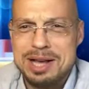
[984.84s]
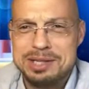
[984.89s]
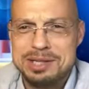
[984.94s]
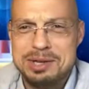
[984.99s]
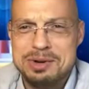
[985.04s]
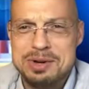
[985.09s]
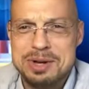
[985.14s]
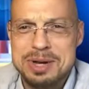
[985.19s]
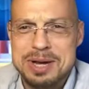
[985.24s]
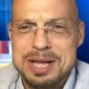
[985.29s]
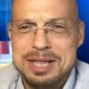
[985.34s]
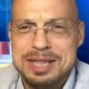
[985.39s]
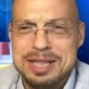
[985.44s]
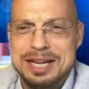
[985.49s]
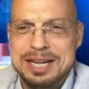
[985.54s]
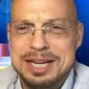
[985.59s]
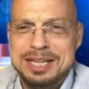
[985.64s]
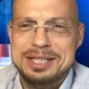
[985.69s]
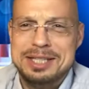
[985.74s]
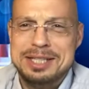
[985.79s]
ask you uh,
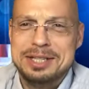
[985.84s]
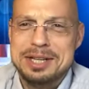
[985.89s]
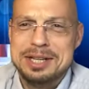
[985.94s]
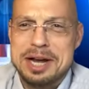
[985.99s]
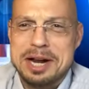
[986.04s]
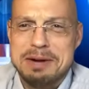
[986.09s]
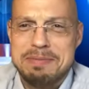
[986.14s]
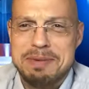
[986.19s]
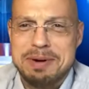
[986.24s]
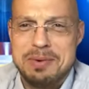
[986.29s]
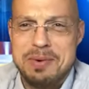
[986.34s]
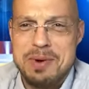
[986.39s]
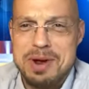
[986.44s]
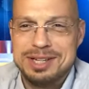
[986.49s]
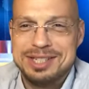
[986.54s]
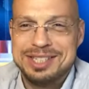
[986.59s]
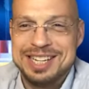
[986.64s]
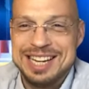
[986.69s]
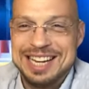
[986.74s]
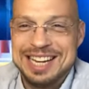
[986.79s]
the least desirable
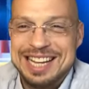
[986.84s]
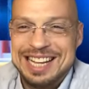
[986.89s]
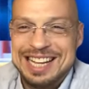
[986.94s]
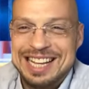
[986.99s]
question.